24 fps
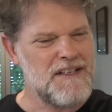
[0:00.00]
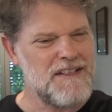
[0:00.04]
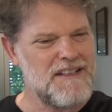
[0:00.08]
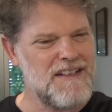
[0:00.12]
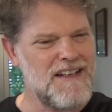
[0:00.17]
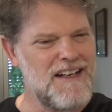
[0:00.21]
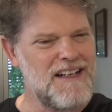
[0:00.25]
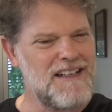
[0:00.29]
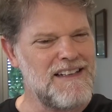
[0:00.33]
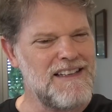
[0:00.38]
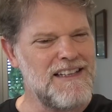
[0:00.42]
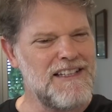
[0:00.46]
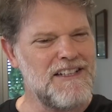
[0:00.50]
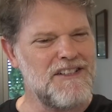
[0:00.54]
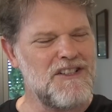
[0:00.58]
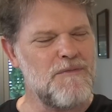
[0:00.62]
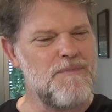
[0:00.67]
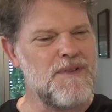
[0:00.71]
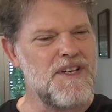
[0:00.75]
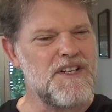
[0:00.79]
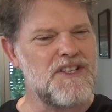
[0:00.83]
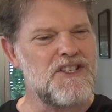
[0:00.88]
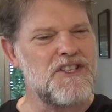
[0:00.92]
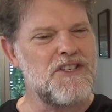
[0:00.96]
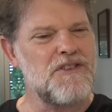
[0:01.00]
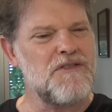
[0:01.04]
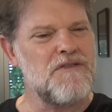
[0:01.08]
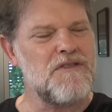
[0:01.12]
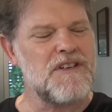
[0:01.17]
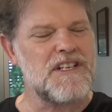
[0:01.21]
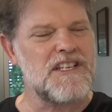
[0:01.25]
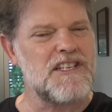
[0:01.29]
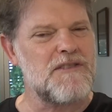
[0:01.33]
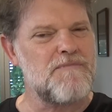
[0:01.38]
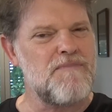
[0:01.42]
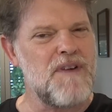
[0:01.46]
A little bit too
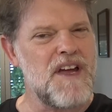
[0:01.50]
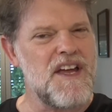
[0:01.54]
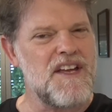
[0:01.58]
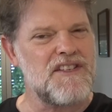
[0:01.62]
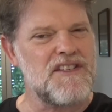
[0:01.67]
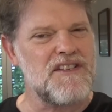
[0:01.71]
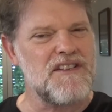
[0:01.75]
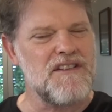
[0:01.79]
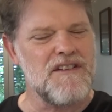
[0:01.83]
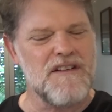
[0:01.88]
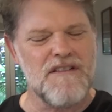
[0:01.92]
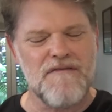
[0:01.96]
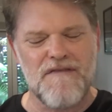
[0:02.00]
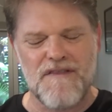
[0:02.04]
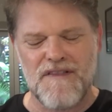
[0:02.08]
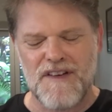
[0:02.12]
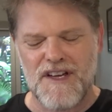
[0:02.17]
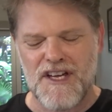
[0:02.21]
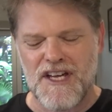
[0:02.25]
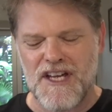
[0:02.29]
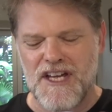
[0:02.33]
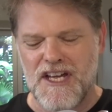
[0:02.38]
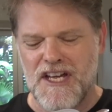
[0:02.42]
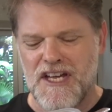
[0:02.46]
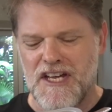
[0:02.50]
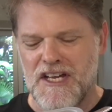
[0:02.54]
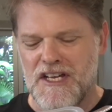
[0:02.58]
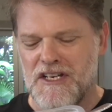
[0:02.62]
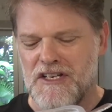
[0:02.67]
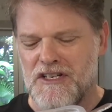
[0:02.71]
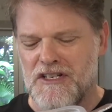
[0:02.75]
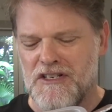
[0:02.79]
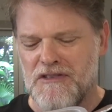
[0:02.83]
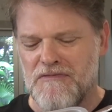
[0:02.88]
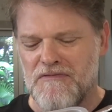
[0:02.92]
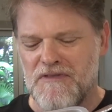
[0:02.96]
expensive
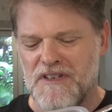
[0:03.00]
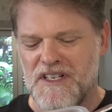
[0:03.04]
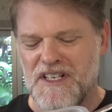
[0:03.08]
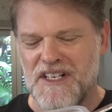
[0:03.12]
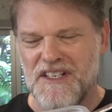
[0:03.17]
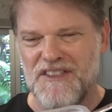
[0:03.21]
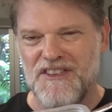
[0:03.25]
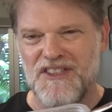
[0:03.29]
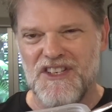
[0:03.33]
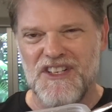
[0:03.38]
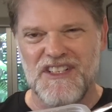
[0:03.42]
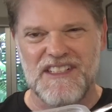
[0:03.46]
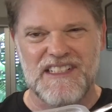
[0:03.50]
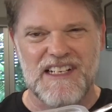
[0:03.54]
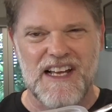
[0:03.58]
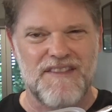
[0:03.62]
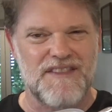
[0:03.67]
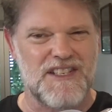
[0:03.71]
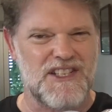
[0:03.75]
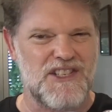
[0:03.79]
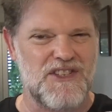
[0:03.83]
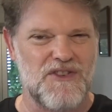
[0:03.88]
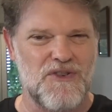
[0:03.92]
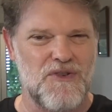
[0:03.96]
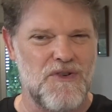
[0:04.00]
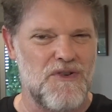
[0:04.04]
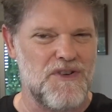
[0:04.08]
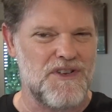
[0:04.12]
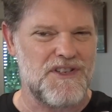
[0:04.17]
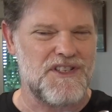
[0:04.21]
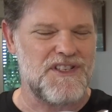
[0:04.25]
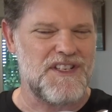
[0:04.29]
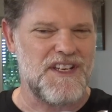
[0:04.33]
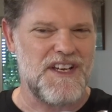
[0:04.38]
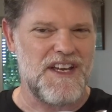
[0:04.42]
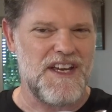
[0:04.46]
and, well, not enough
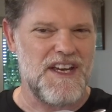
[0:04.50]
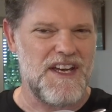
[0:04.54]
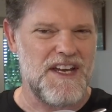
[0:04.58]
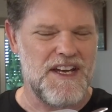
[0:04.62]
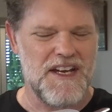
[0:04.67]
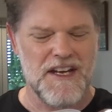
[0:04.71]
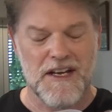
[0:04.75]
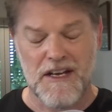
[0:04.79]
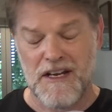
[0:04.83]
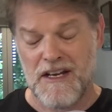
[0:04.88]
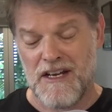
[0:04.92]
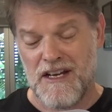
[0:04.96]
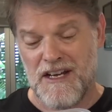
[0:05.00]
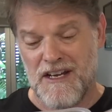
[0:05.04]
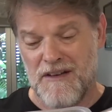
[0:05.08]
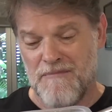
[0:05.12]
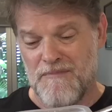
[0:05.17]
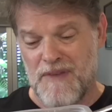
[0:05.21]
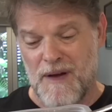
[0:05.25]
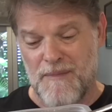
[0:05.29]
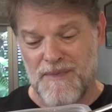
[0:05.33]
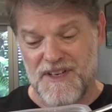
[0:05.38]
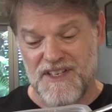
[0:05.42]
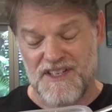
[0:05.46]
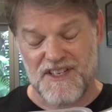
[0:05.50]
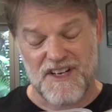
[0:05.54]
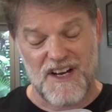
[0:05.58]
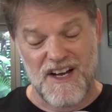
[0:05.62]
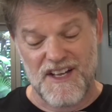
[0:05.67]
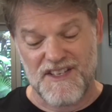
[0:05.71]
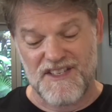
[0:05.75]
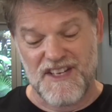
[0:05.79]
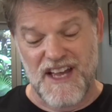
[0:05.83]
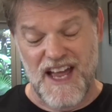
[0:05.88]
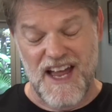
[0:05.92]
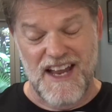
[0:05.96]
sauce there. But
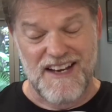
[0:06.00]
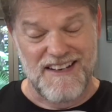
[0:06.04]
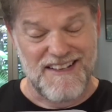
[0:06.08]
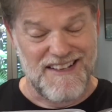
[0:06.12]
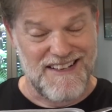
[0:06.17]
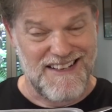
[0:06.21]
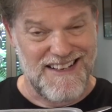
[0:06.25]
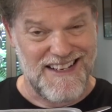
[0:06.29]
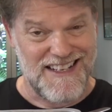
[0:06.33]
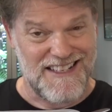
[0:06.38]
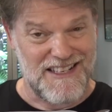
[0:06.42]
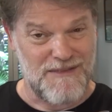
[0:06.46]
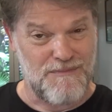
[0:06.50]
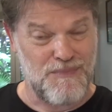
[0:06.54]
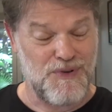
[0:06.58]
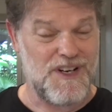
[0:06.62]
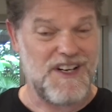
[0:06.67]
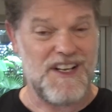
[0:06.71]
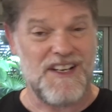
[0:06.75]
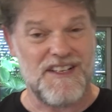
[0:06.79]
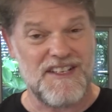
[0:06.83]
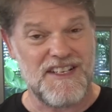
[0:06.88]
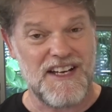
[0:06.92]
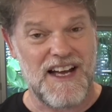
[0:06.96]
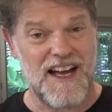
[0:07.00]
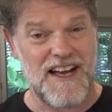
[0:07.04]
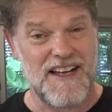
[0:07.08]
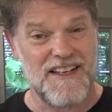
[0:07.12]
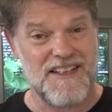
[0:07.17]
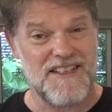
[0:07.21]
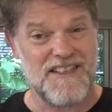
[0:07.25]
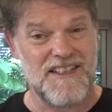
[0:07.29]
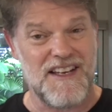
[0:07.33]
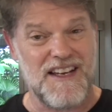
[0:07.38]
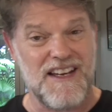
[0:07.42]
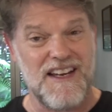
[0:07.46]
besides that, it's pretty
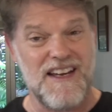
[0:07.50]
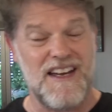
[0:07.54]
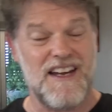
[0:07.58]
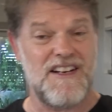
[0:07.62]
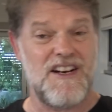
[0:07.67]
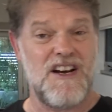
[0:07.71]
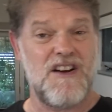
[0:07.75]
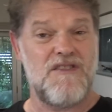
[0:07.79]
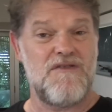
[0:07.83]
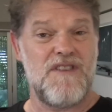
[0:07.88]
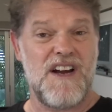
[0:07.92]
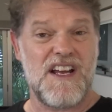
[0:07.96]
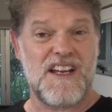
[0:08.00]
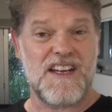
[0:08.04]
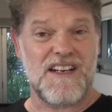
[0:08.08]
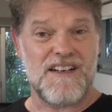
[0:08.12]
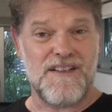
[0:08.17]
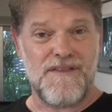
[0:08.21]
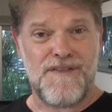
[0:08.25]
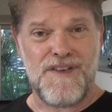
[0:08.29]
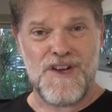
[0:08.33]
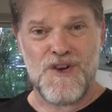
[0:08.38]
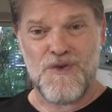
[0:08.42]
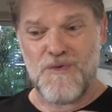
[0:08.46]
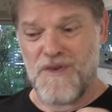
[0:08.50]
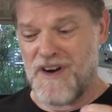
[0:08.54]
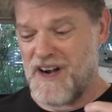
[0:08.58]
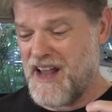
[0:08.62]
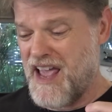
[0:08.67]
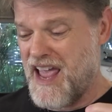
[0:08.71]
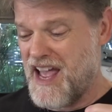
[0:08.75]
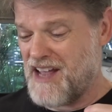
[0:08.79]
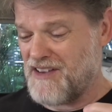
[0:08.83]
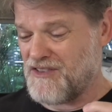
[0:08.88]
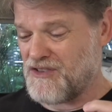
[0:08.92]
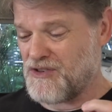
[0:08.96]
tasty. And I reckon if you went
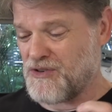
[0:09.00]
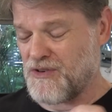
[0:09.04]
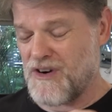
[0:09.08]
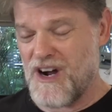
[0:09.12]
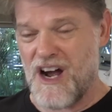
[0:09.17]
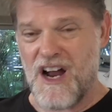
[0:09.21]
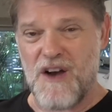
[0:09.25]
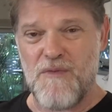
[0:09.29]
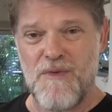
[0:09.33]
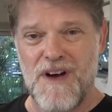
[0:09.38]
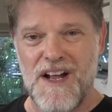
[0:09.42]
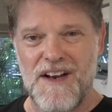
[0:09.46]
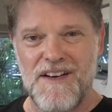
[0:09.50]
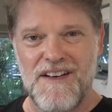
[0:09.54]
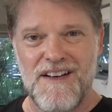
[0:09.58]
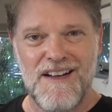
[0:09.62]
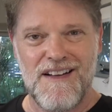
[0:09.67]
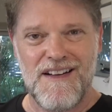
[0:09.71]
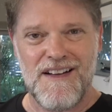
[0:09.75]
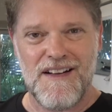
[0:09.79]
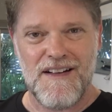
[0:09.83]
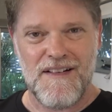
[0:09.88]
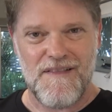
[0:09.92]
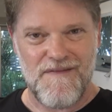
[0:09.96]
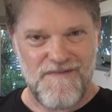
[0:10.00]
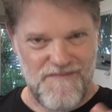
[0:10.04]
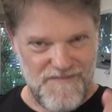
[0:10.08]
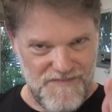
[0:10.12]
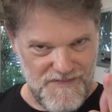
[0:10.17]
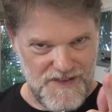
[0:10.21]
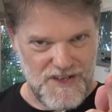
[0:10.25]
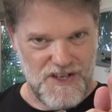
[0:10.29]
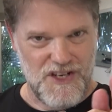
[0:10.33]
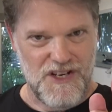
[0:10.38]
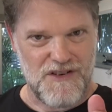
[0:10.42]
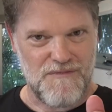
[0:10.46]
out and tried one,
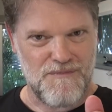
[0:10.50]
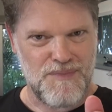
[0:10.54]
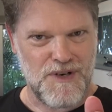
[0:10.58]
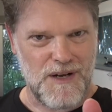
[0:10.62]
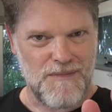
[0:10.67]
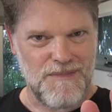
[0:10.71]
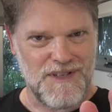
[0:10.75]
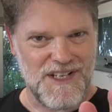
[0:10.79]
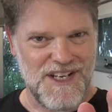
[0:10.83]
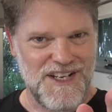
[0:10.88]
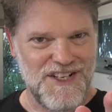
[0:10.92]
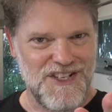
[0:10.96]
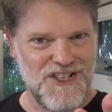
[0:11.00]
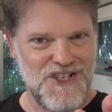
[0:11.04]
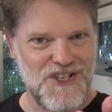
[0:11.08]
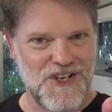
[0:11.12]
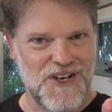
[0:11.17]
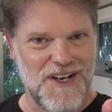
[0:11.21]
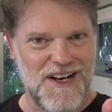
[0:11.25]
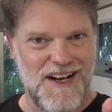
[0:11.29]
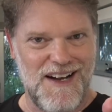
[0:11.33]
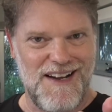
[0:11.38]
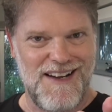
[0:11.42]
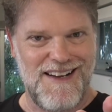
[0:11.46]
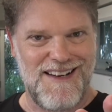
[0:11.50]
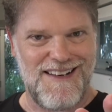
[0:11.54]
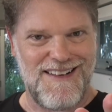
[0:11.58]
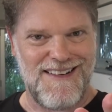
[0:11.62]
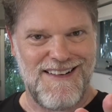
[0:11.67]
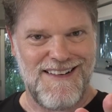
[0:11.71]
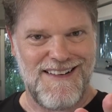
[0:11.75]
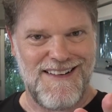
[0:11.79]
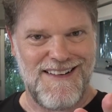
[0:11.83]
you'd probably enjoy it.